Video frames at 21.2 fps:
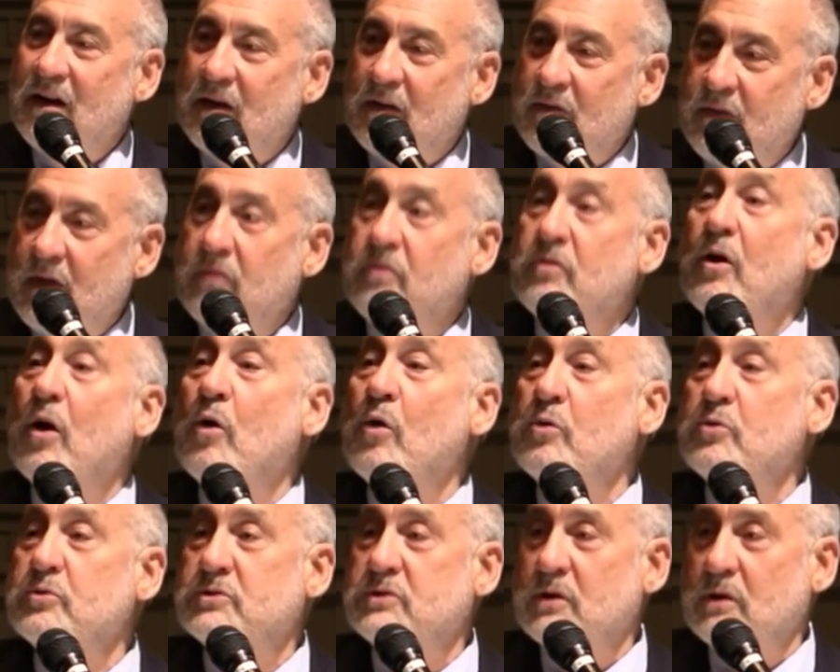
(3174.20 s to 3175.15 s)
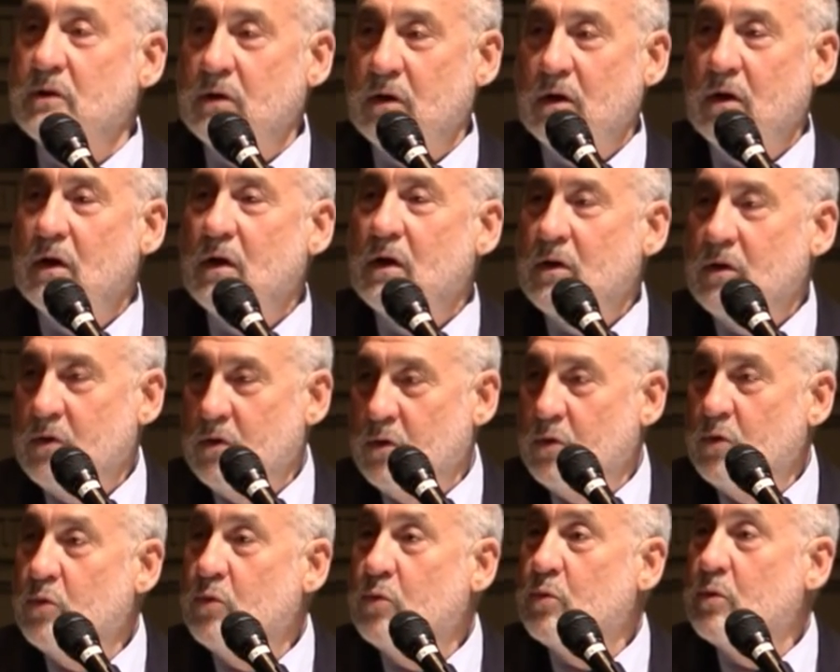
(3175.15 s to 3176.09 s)
than those
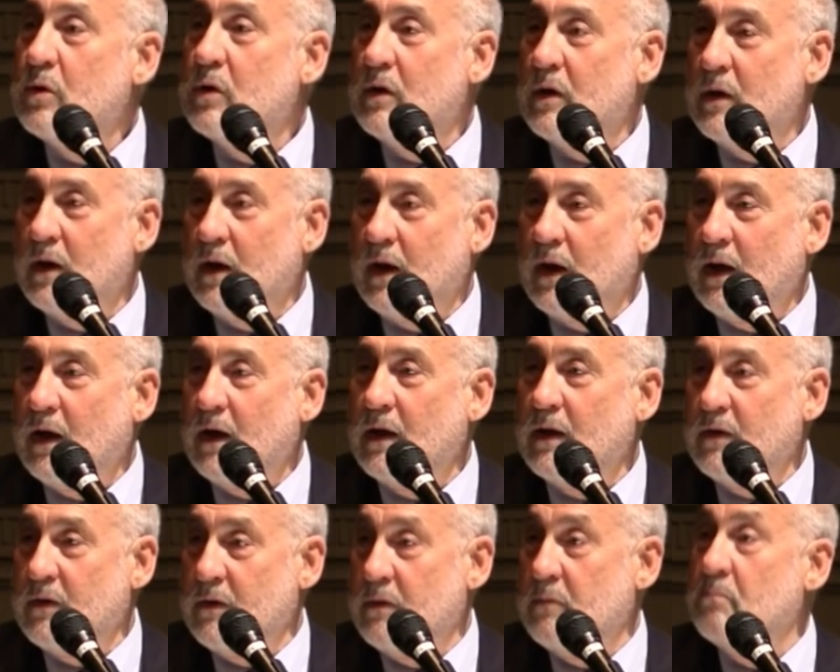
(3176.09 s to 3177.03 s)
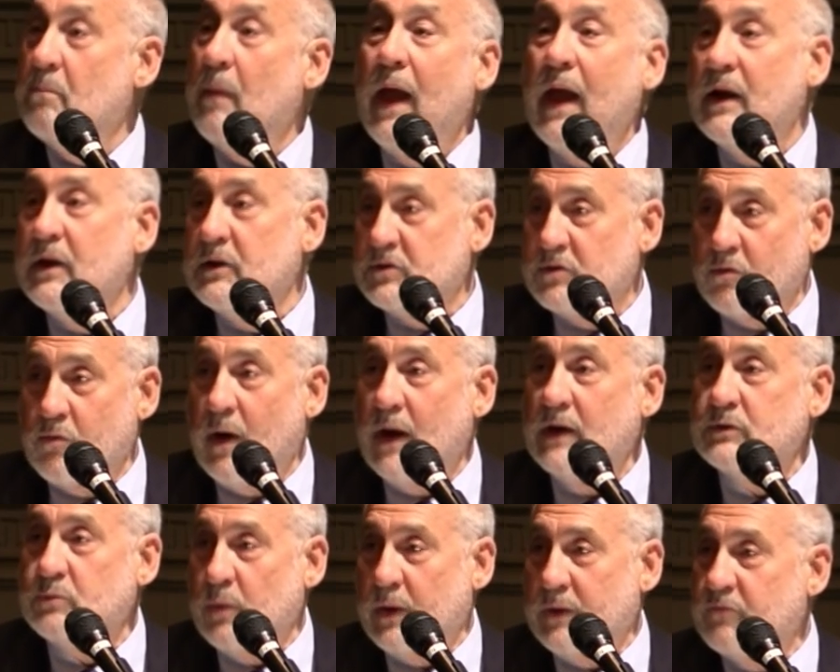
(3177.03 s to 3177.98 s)
who uh, managed to
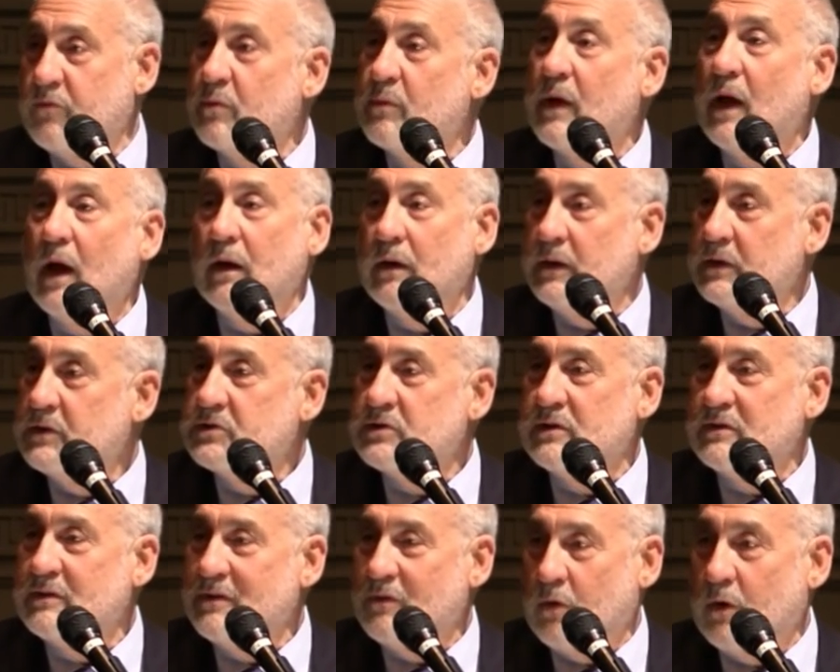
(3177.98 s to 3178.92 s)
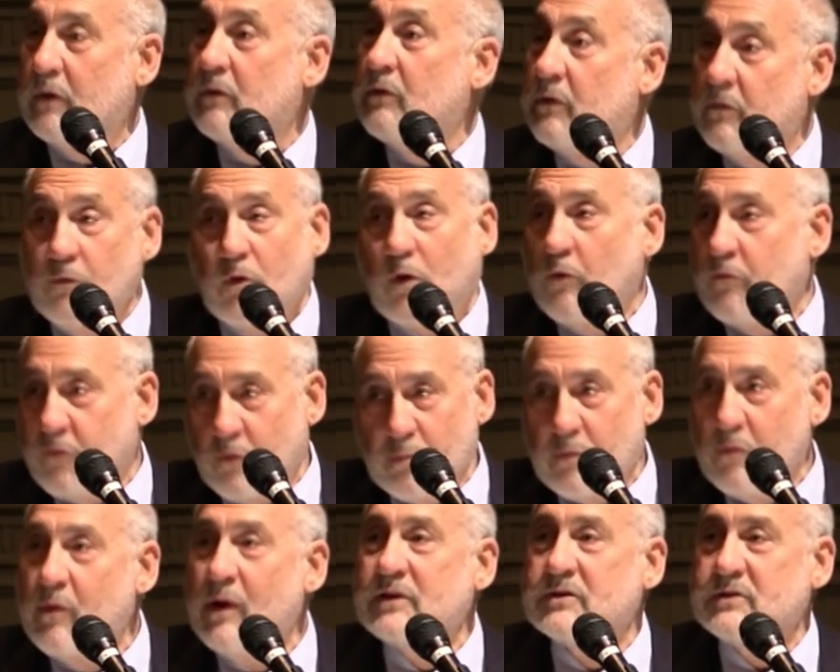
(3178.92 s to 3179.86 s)
graduate from college or, or, from
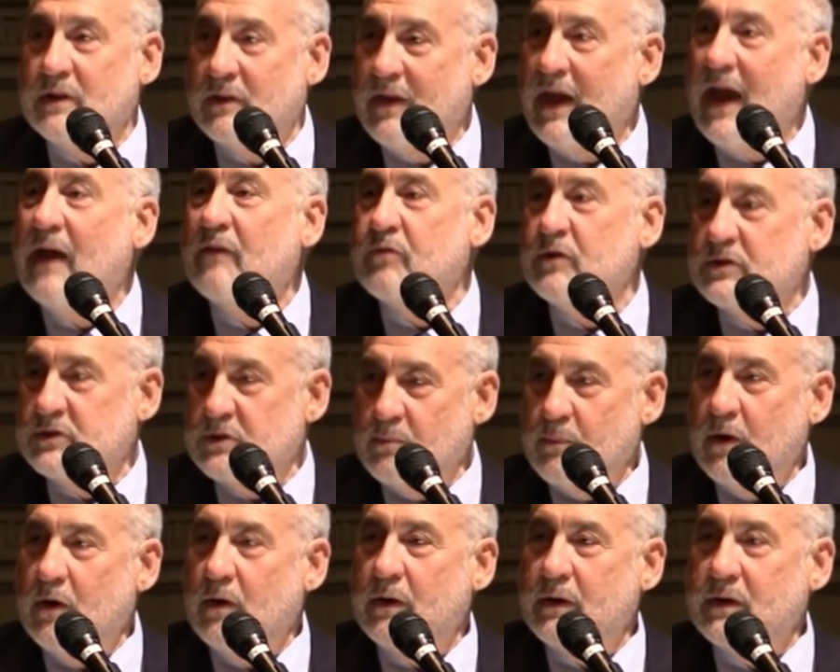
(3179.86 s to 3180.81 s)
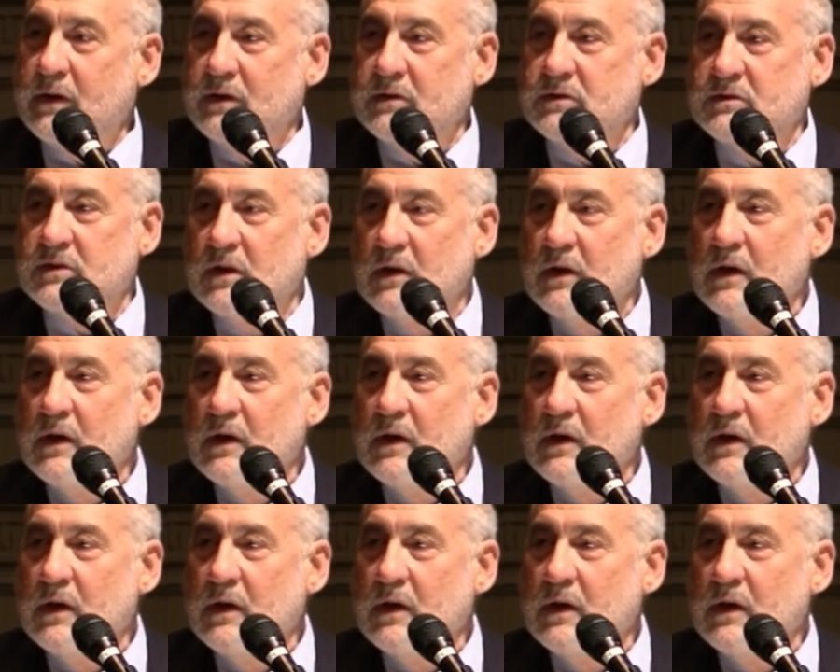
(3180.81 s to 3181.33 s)
the rest of the average Americans.